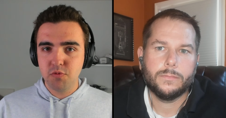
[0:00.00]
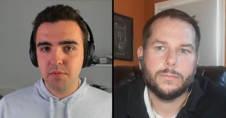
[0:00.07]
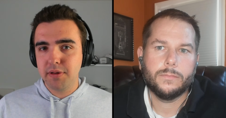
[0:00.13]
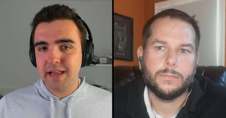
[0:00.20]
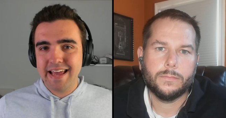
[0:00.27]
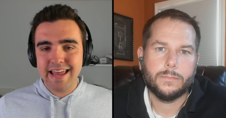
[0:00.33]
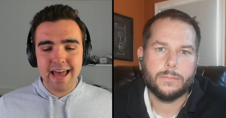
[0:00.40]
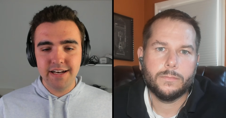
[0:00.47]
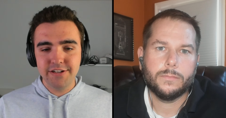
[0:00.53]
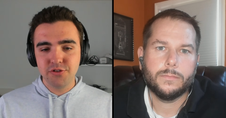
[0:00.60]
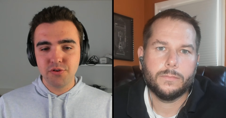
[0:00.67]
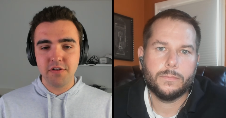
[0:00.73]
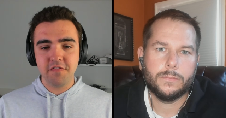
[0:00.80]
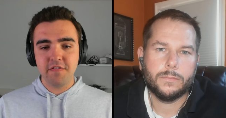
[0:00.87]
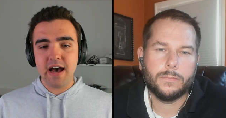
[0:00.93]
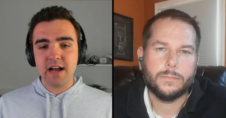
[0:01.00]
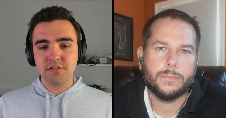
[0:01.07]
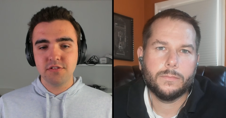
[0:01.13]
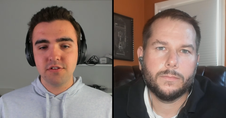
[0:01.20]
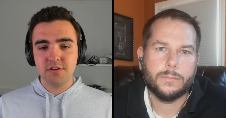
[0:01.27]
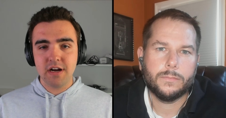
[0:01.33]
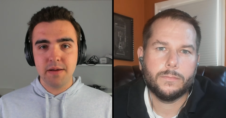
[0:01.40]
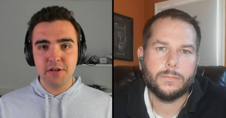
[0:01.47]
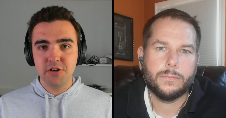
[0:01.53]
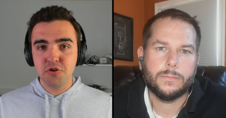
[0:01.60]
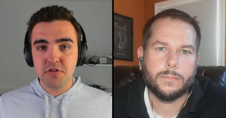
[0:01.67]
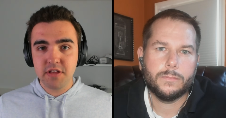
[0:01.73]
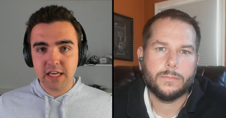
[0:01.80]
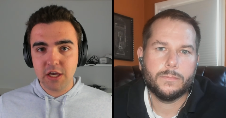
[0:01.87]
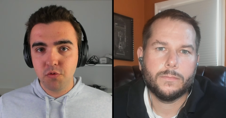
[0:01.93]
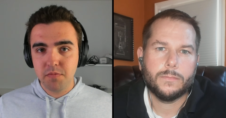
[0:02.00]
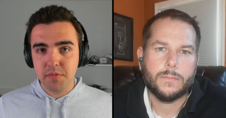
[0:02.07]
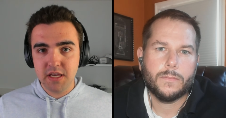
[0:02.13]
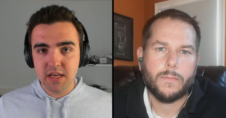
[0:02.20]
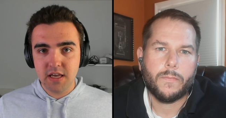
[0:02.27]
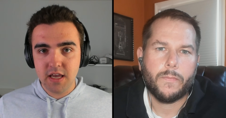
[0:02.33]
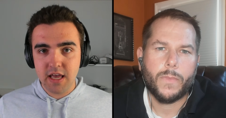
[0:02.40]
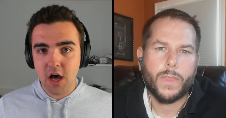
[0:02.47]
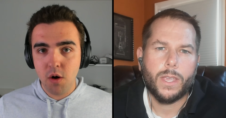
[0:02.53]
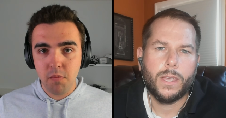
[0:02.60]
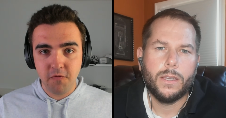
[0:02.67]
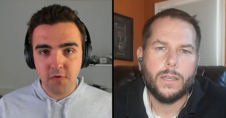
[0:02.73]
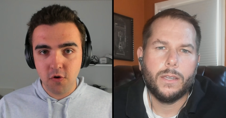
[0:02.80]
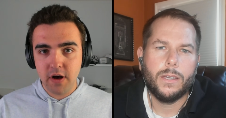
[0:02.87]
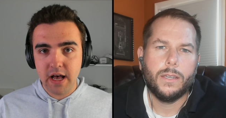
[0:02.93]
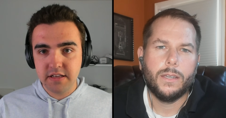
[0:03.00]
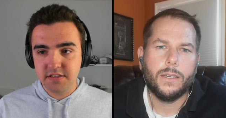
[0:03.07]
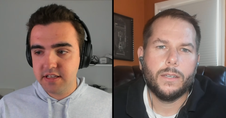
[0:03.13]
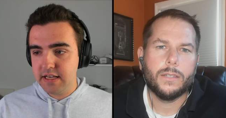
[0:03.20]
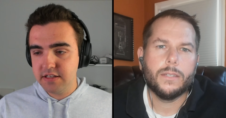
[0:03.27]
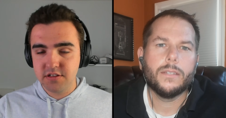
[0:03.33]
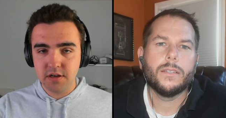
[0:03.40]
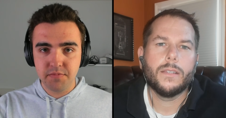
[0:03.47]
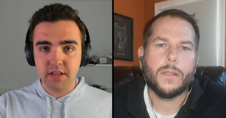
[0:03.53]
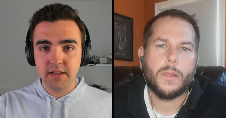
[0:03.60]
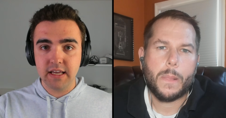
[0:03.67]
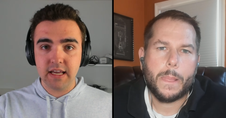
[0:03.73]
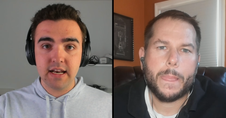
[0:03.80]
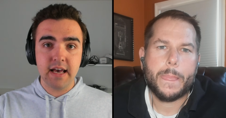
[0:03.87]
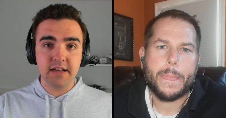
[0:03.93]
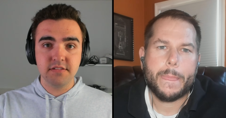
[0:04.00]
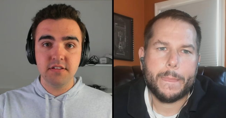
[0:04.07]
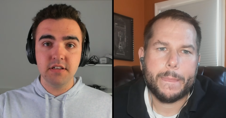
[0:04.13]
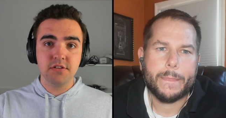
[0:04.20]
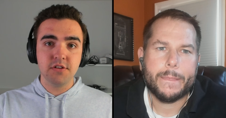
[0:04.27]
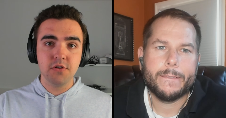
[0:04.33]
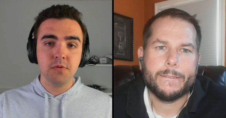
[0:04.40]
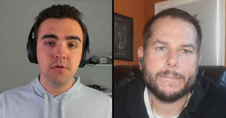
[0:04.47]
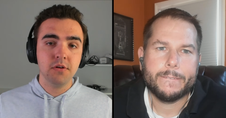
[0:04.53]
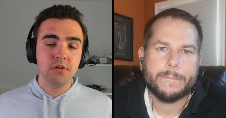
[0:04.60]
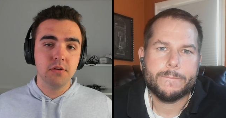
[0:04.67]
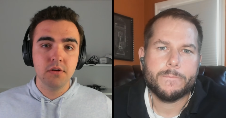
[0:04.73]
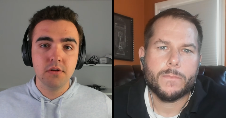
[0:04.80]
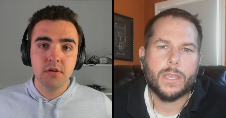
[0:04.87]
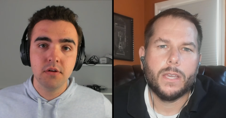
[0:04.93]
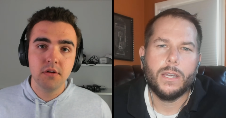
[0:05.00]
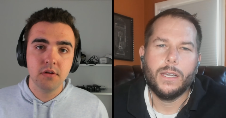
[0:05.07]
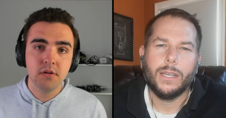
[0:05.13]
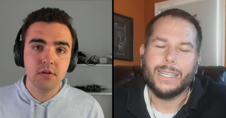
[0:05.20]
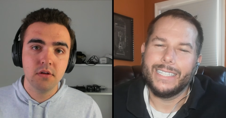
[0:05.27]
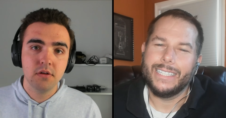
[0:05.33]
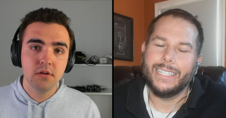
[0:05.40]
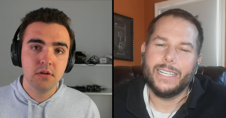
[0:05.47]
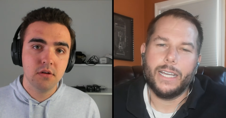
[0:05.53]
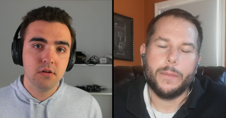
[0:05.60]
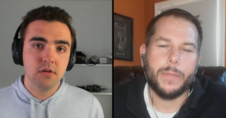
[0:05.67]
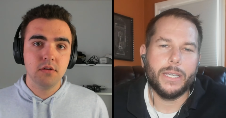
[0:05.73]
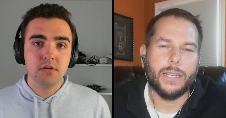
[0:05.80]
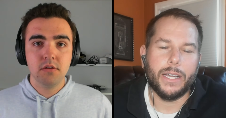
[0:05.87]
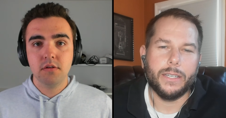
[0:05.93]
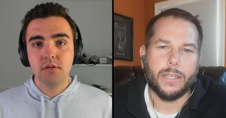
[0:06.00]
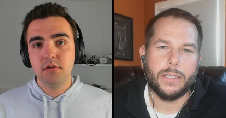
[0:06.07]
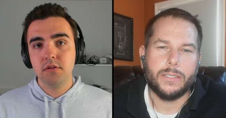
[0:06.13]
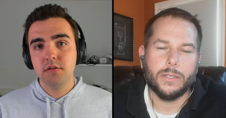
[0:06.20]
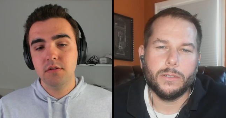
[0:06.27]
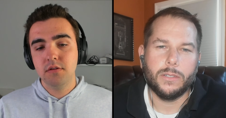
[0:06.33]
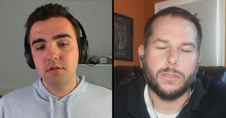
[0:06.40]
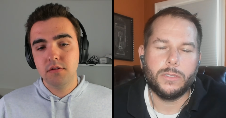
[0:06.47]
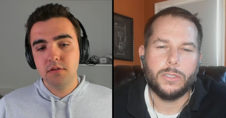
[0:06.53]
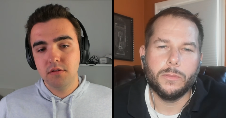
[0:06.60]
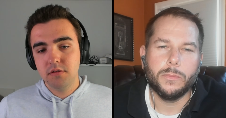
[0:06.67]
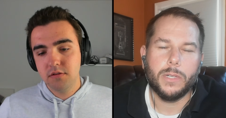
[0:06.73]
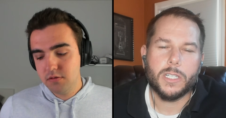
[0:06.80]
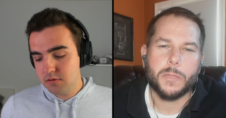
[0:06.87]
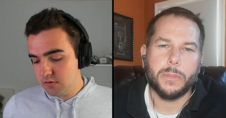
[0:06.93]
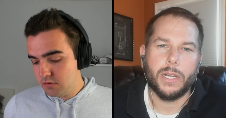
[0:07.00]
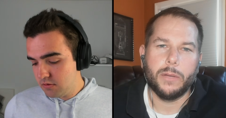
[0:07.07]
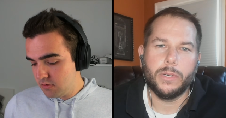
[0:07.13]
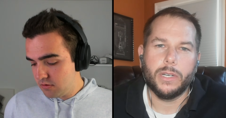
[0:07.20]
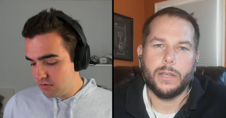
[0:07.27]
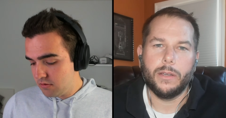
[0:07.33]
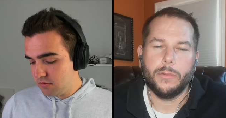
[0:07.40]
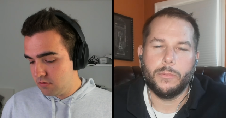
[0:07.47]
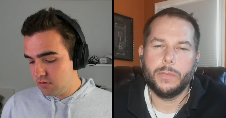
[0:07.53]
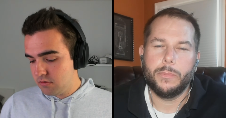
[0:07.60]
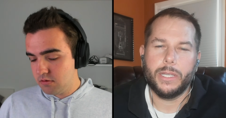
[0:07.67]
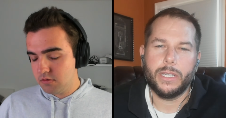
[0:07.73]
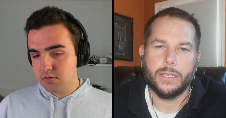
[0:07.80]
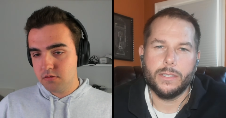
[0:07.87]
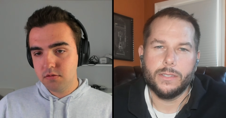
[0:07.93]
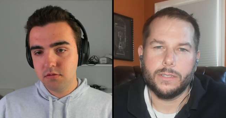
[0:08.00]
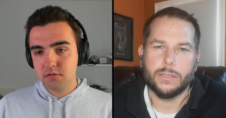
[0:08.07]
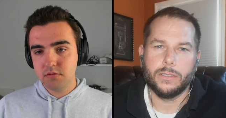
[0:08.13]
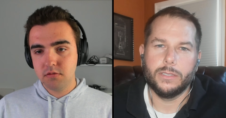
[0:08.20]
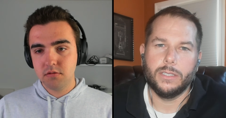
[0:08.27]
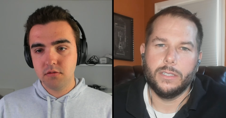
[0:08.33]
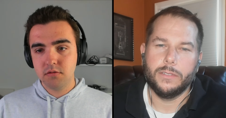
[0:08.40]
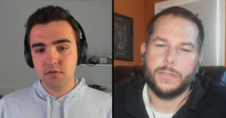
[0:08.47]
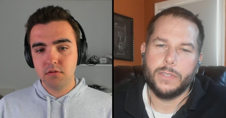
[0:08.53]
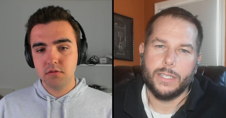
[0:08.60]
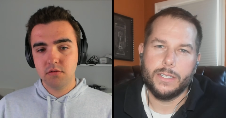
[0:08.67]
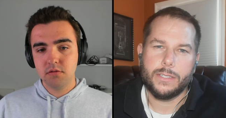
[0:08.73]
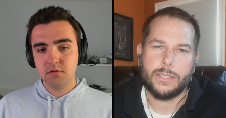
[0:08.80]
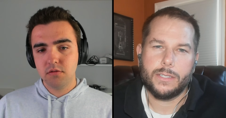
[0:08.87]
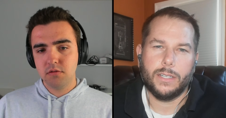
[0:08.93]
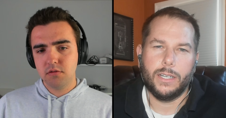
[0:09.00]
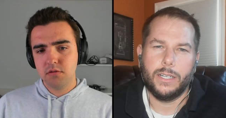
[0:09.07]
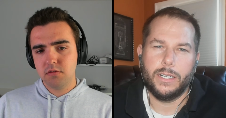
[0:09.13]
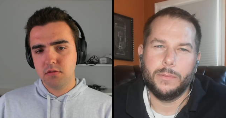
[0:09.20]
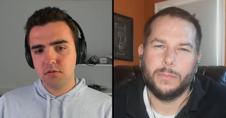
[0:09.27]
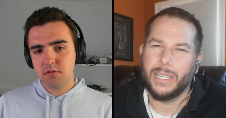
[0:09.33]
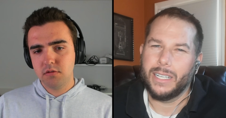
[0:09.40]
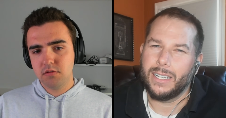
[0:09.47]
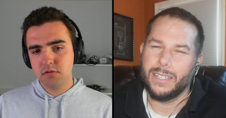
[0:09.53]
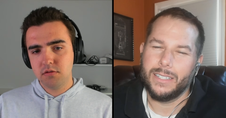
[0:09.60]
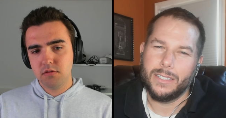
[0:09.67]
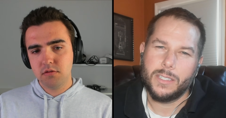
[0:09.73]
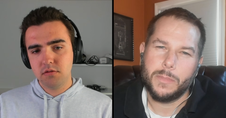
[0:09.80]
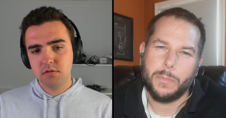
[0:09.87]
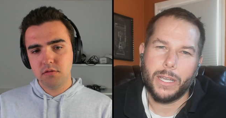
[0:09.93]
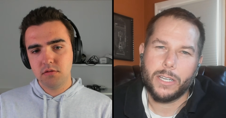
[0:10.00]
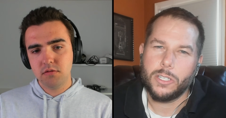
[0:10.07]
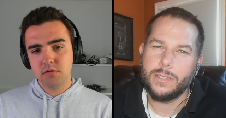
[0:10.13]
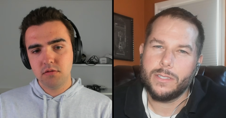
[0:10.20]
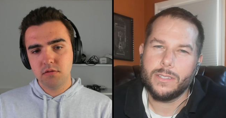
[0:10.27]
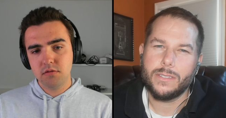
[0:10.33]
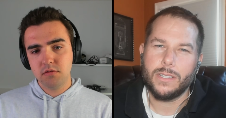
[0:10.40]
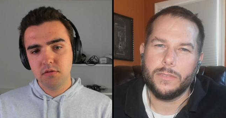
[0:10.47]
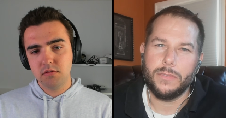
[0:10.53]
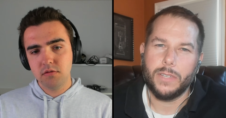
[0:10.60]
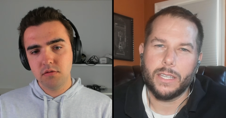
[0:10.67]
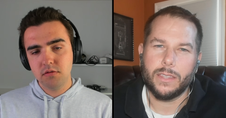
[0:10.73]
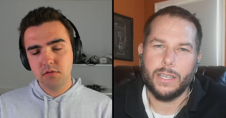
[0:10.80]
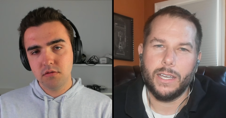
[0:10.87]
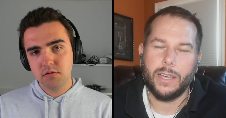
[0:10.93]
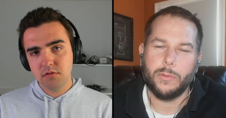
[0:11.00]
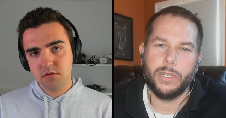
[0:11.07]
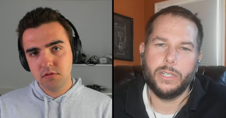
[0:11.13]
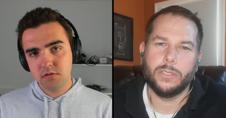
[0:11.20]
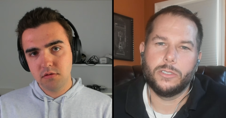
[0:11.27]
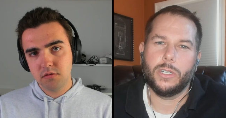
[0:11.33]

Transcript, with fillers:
Speaker 1: would play any sort of factor? I mean, do you think it would be helpful as, say, something like an XT2?
Speaker 2: Yeah, I mean, I don't know too much, but I would be concerned of is like on inspections and stuff like that, where you're